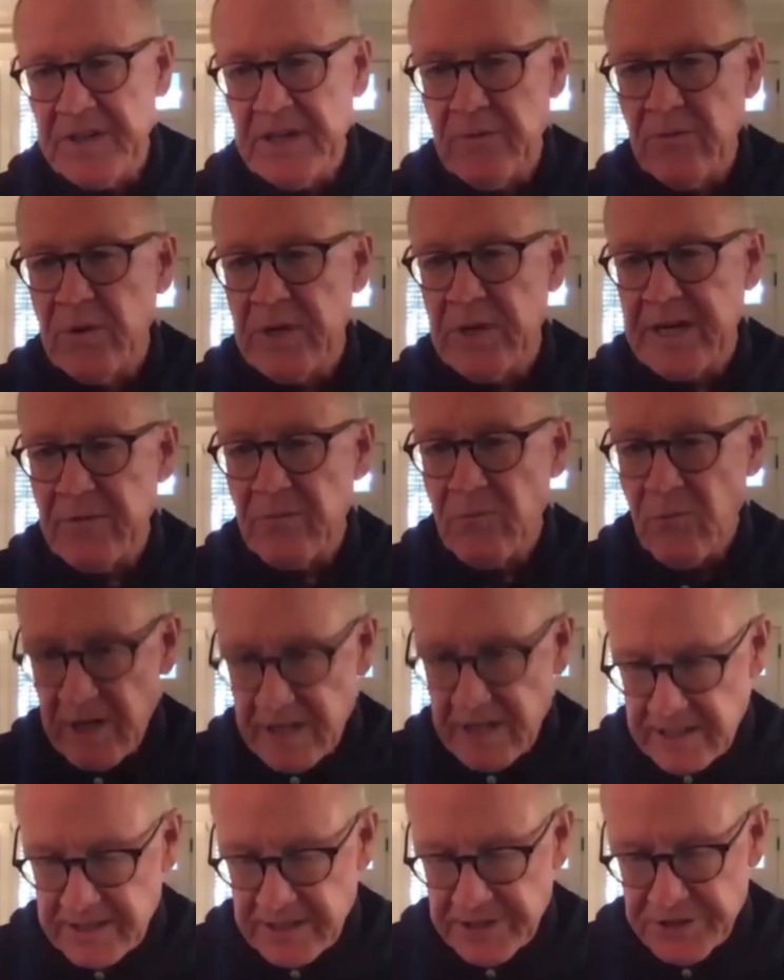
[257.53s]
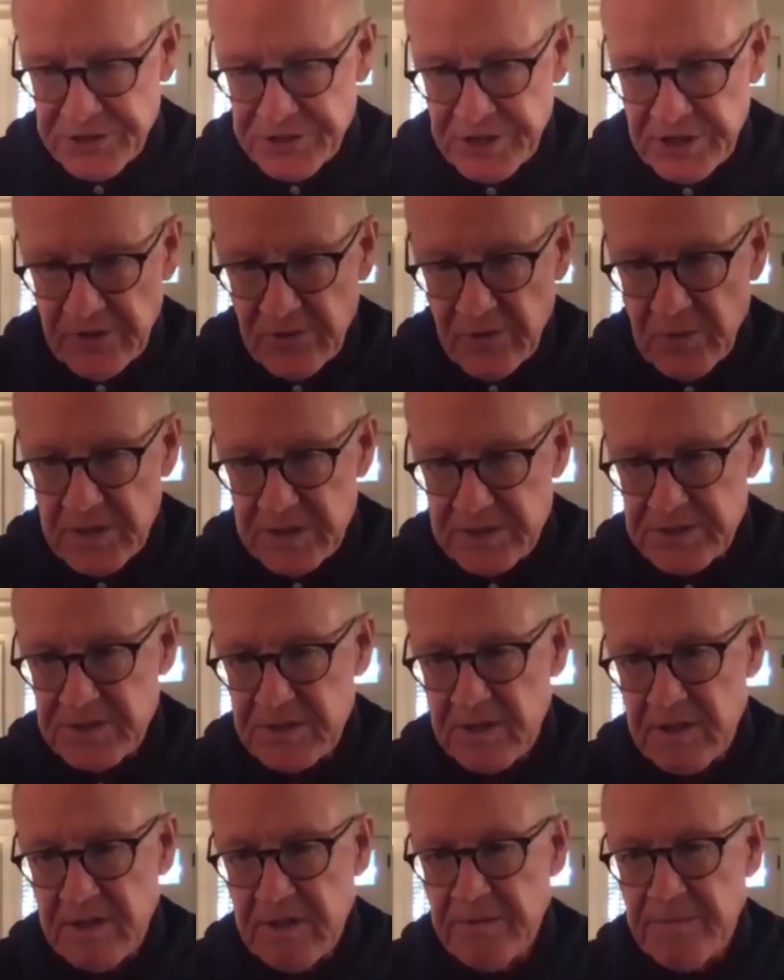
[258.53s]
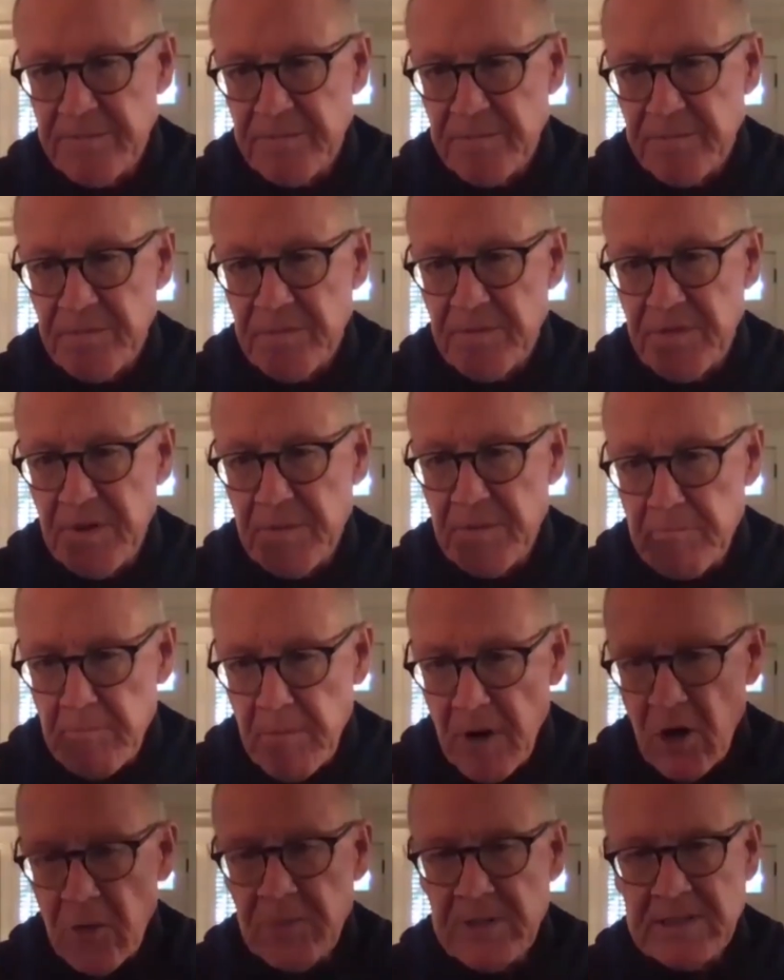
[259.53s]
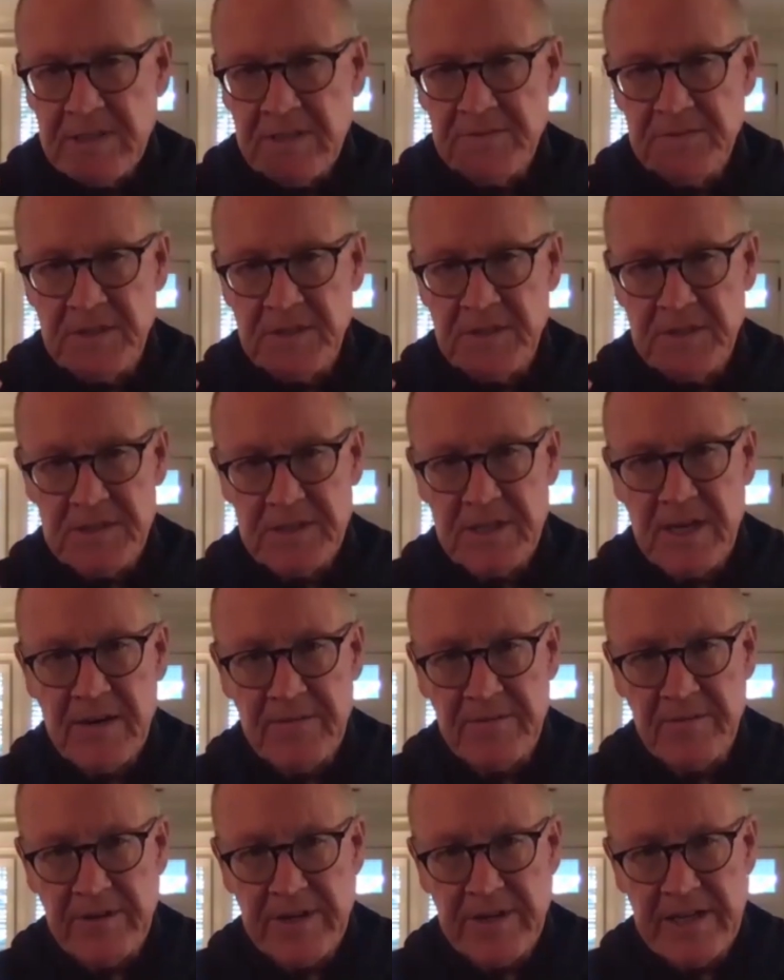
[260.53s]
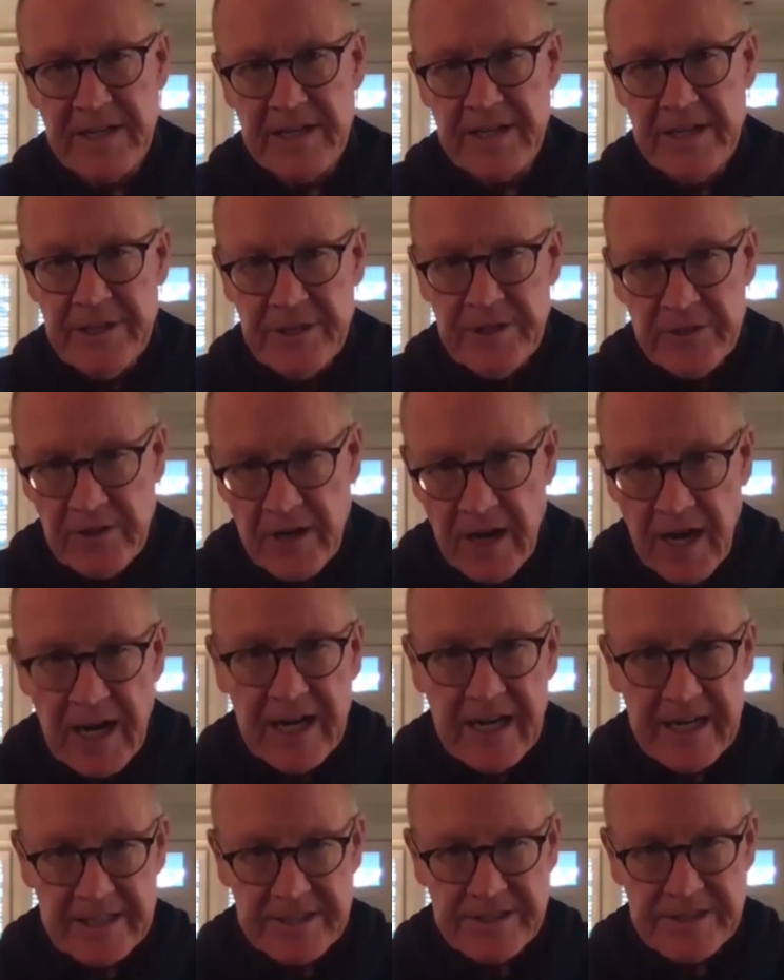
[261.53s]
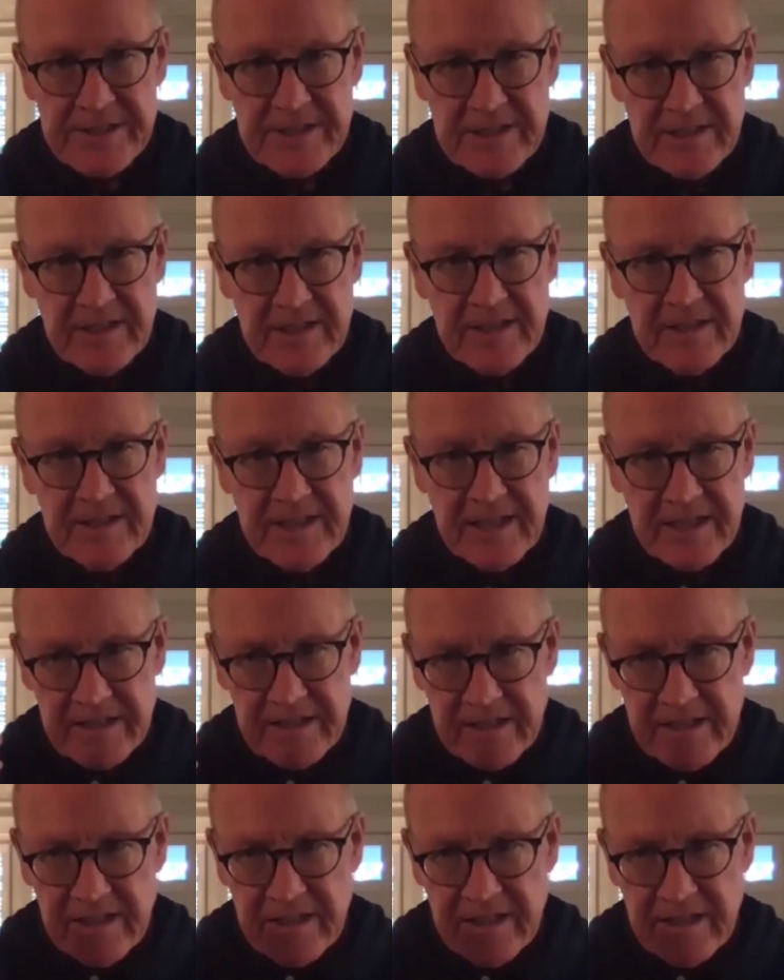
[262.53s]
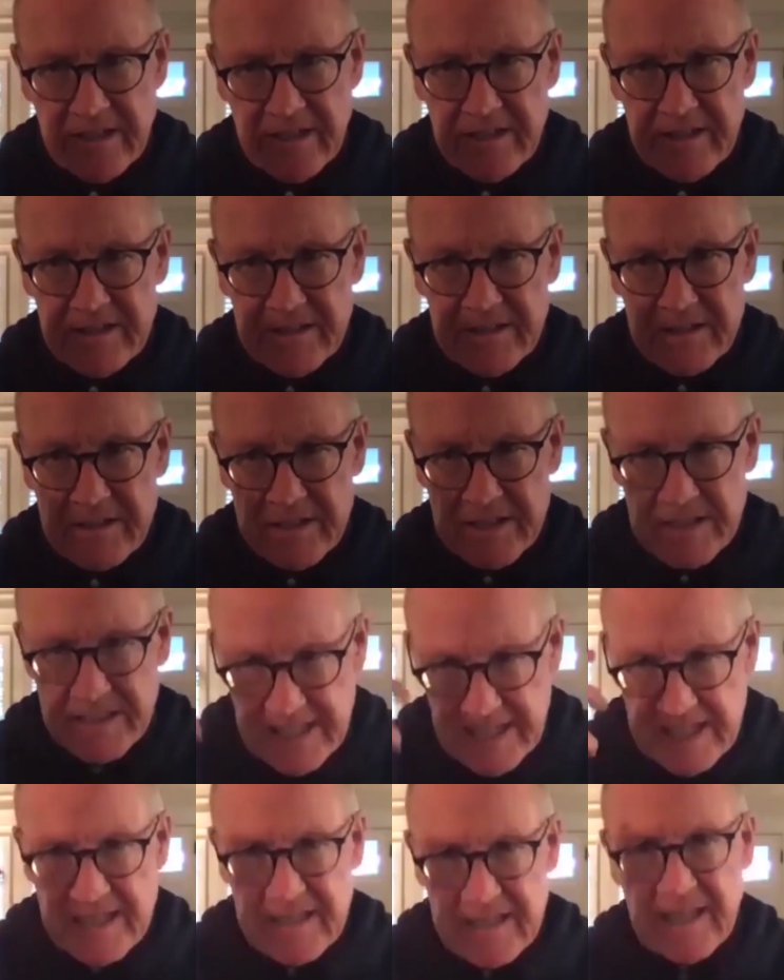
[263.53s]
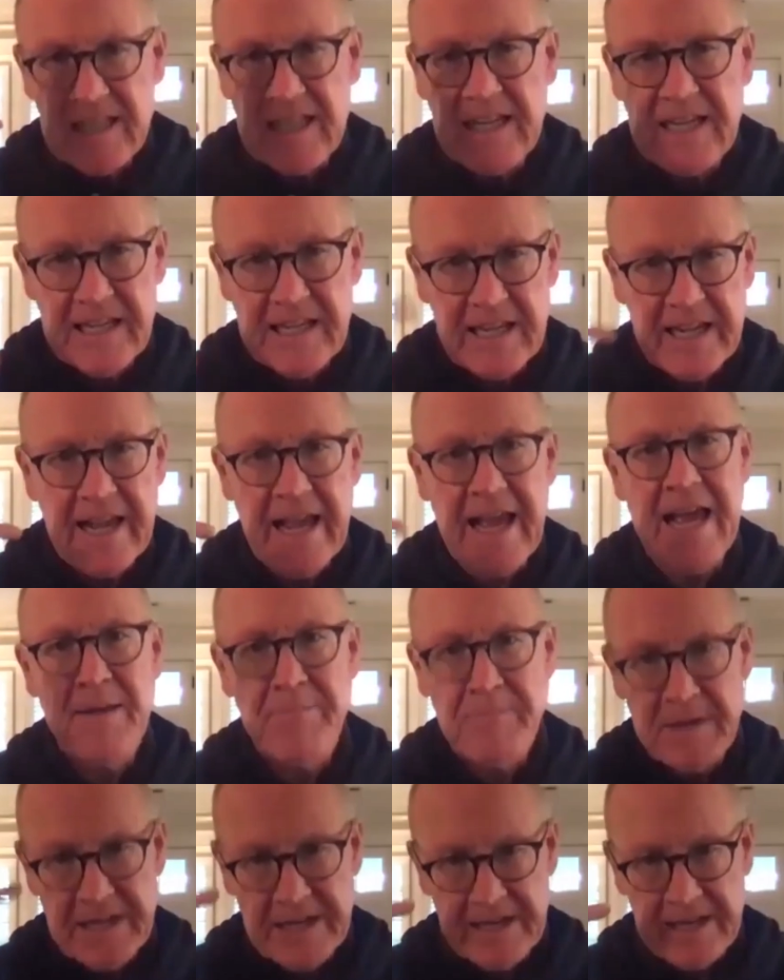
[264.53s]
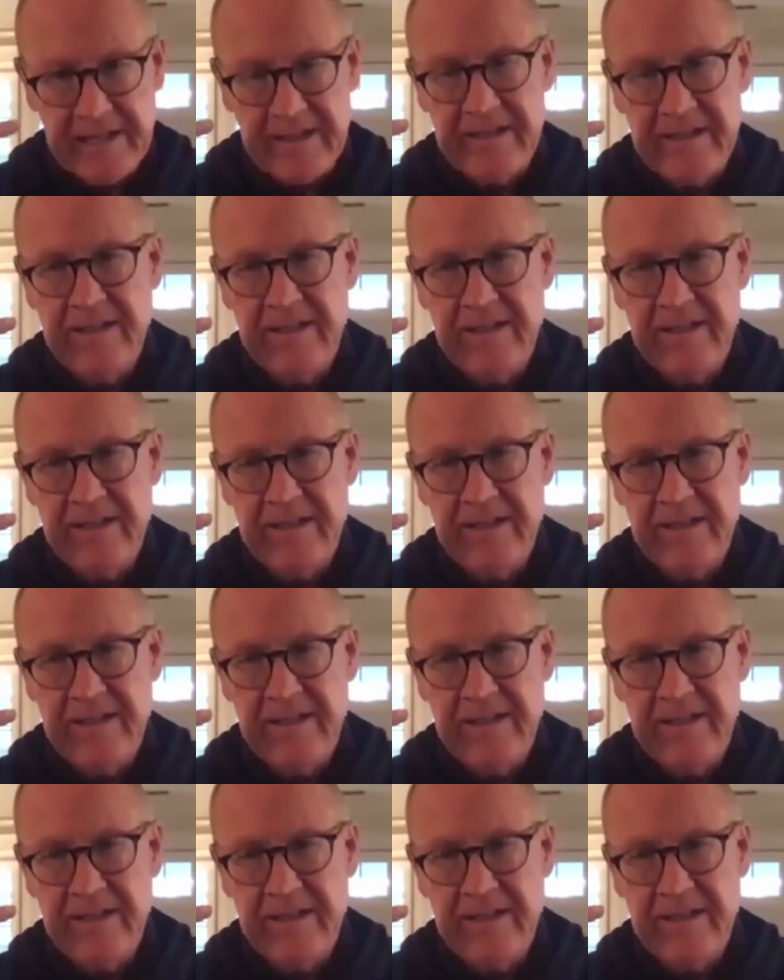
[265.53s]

What I wanted to show was the moment of discovery in her eyes that see the thinking happening.